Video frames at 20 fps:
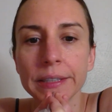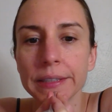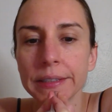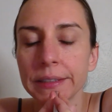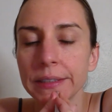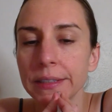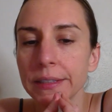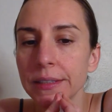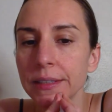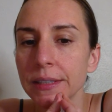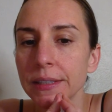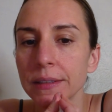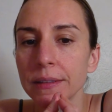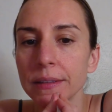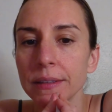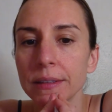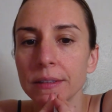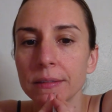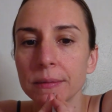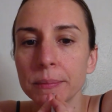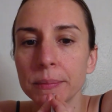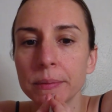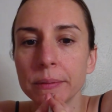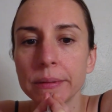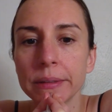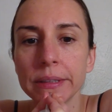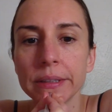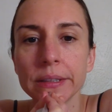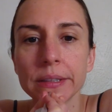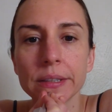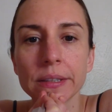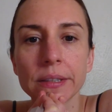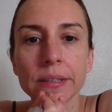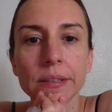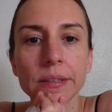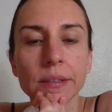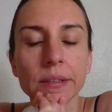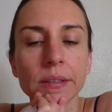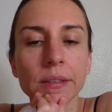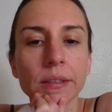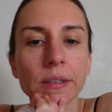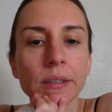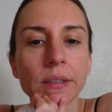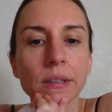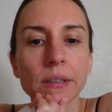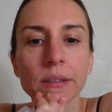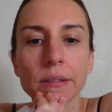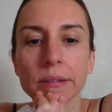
It's a series of points to